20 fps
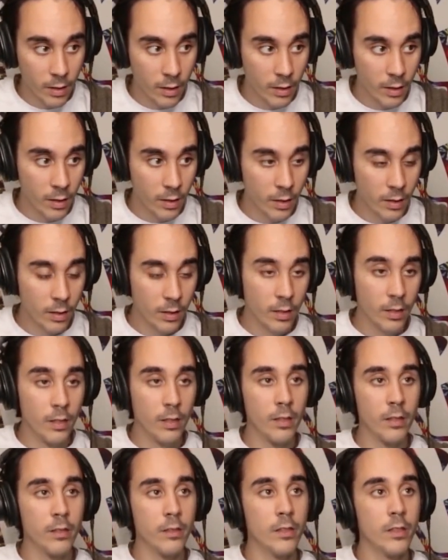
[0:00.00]

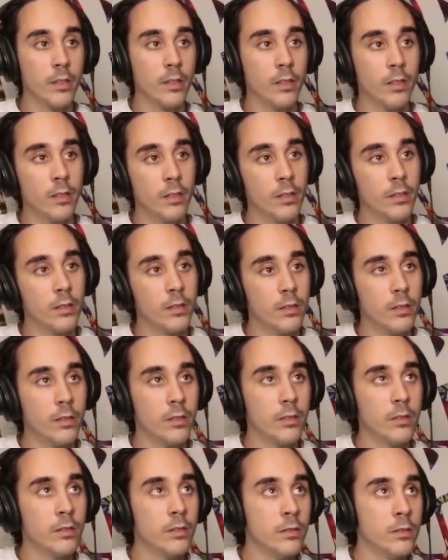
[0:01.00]

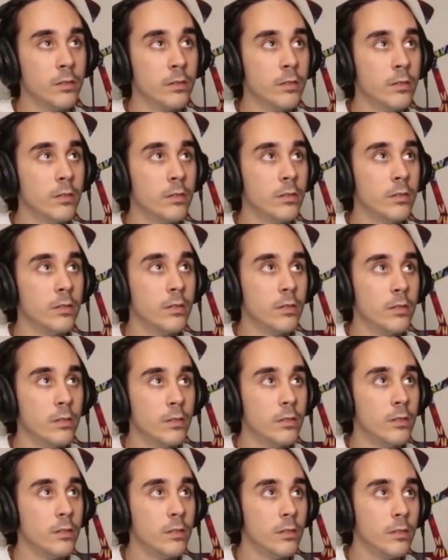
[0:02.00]

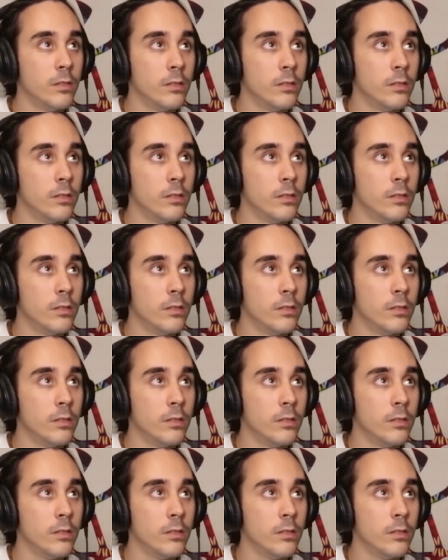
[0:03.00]
(no one is talking)